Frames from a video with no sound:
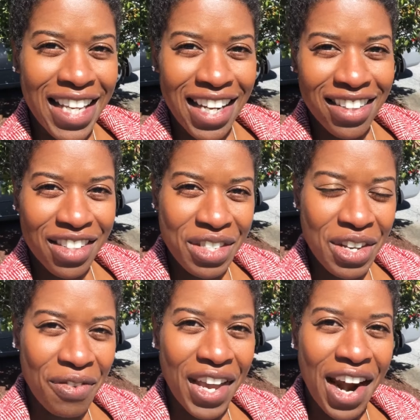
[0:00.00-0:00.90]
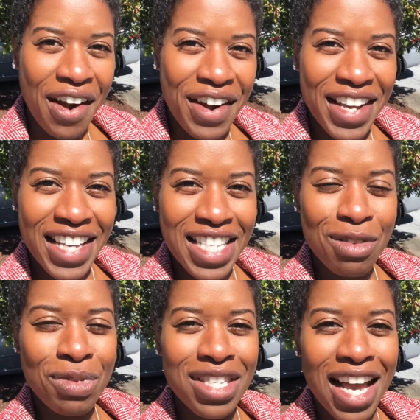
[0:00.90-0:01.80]
get a little self-care in, get
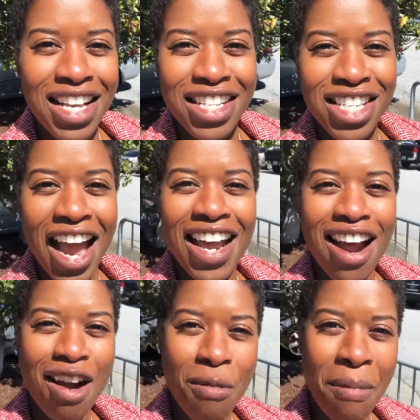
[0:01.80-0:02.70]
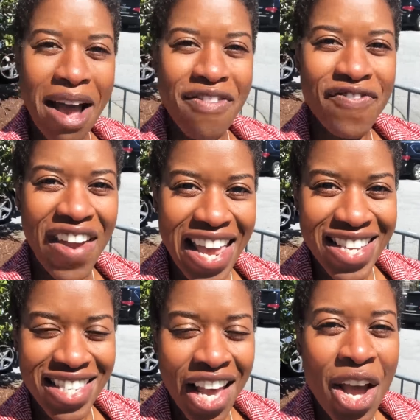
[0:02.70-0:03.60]
some sunshine on my
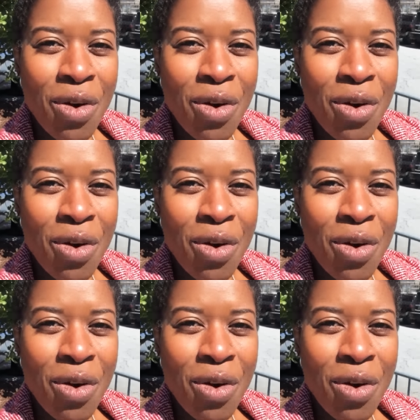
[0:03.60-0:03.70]
face.